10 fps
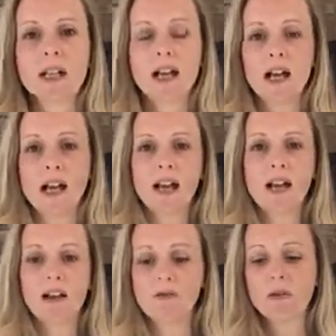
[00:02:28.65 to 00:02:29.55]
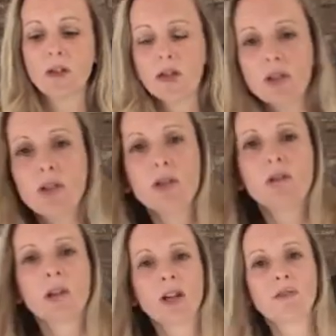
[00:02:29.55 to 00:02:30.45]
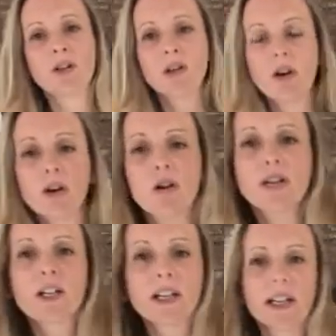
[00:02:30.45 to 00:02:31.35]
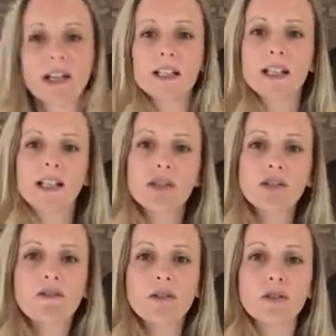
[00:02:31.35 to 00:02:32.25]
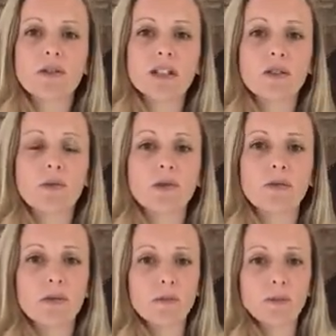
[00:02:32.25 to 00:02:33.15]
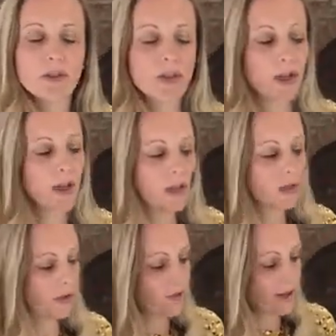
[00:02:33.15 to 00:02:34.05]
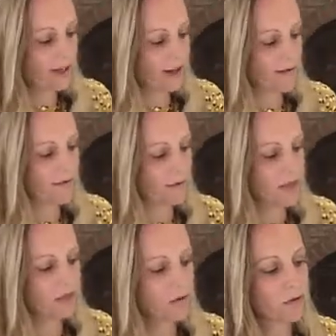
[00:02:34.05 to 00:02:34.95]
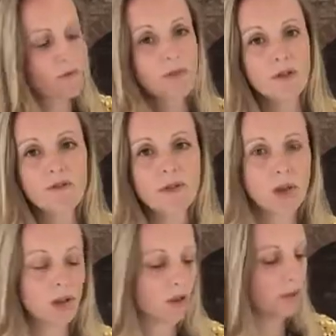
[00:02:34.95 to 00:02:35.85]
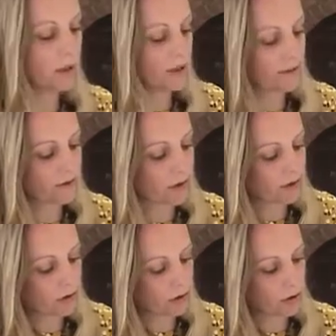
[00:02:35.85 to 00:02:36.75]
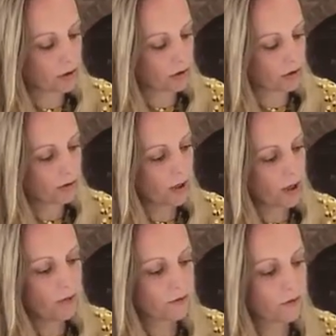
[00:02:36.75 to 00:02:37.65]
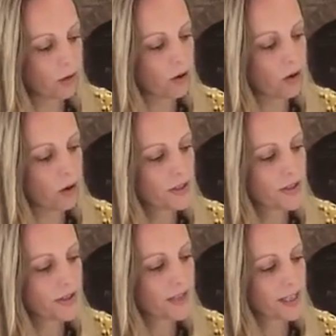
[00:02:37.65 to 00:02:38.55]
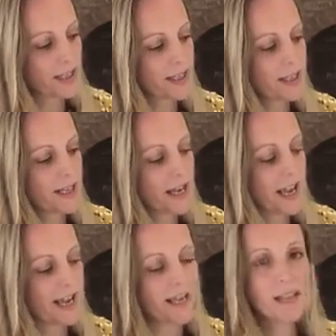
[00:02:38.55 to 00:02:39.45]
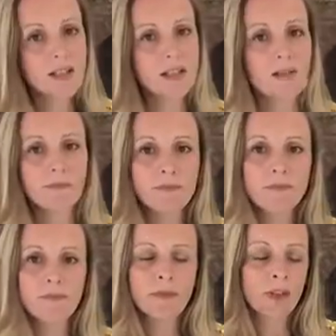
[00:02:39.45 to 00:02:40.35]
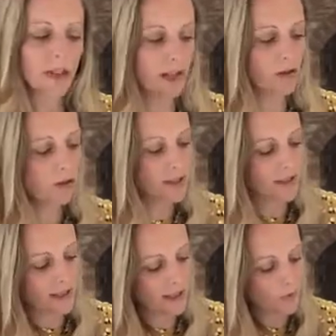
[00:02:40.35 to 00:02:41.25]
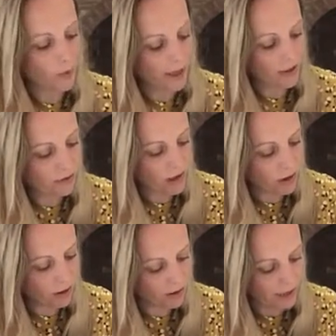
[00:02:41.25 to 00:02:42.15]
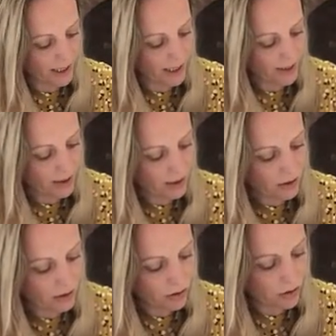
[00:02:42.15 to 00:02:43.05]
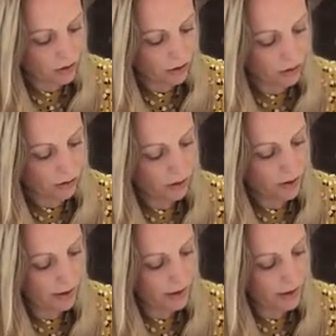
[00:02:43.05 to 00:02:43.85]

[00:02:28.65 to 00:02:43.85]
at how you can record a calculation for those equal groups. So if I have these groups of 2, I've got 2, 4, 6, 8. I know there's 8, but I can record it as 2,